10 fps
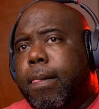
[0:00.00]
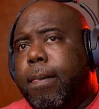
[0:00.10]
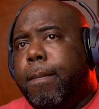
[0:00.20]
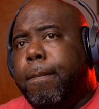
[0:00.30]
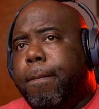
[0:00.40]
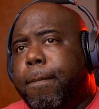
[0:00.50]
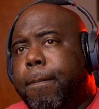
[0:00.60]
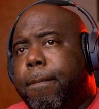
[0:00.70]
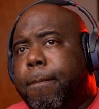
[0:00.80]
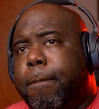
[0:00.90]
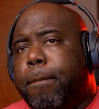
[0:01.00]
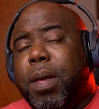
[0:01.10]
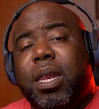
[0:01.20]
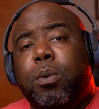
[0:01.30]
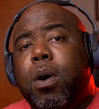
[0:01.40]

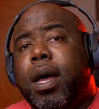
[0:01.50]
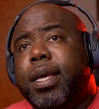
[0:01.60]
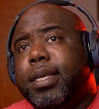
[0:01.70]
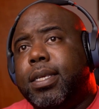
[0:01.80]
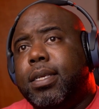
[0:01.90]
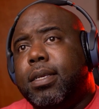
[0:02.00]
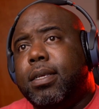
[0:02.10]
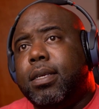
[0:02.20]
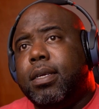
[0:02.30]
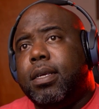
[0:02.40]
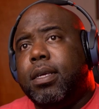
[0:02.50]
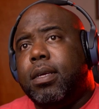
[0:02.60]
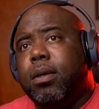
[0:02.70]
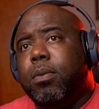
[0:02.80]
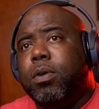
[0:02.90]
Pennywise
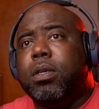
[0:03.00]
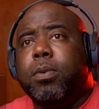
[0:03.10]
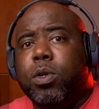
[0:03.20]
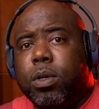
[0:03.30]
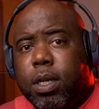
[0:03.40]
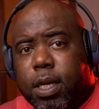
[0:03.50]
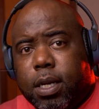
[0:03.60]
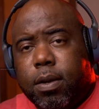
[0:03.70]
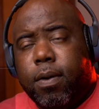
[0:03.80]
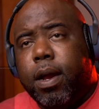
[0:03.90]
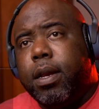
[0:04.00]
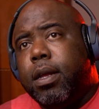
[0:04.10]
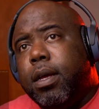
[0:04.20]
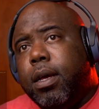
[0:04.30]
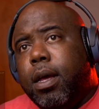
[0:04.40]
was the most unique, right?
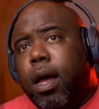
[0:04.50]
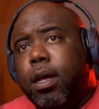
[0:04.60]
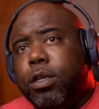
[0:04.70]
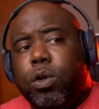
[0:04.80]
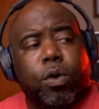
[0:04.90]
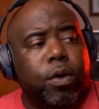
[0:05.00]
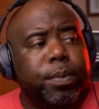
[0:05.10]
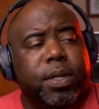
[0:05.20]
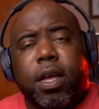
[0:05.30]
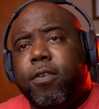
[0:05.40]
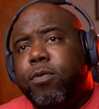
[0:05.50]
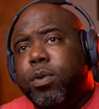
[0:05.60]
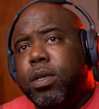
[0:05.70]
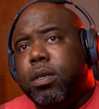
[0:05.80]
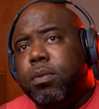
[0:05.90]
Joker himself
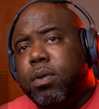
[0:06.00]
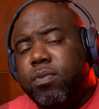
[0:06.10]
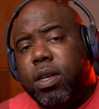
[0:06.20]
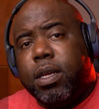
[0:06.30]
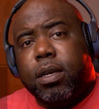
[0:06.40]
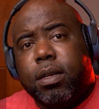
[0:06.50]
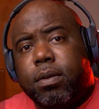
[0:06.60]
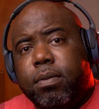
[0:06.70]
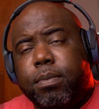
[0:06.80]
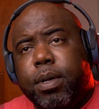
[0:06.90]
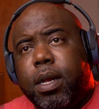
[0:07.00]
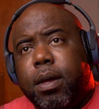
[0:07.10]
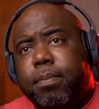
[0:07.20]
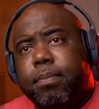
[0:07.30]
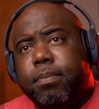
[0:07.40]
was really good, but
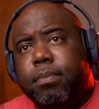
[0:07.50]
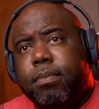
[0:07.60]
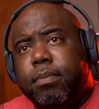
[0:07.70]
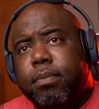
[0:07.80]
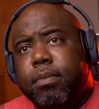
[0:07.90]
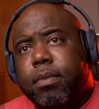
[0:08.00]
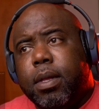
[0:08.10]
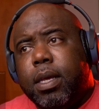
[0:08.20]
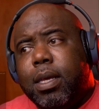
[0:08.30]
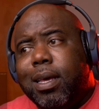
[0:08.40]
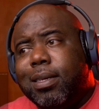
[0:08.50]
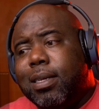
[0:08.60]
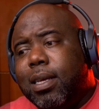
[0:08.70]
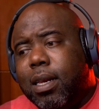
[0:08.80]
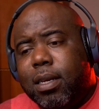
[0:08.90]
as I
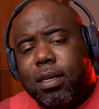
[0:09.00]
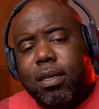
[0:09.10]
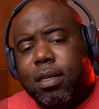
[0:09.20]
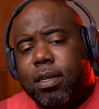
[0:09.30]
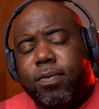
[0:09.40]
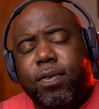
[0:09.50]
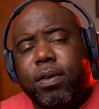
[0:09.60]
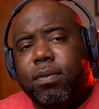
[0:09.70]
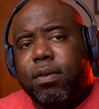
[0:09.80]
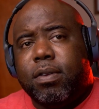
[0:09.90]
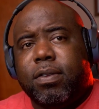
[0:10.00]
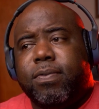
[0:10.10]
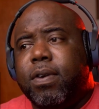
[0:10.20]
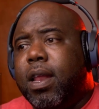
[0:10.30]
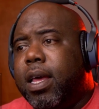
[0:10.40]
said, it just
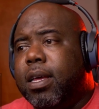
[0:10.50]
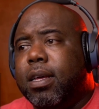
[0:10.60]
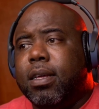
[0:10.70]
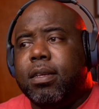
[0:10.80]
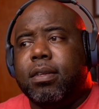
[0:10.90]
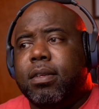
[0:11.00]
felt like a